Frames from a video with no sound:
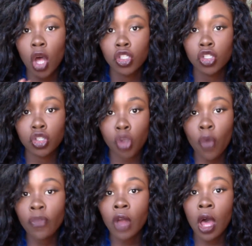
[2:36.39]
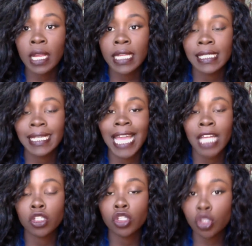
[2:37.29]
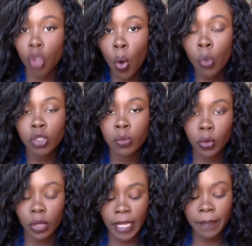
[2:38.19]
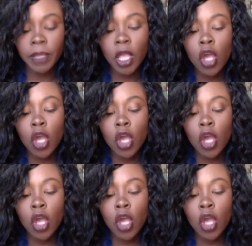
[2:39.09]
on so flawlessly and so smoothly.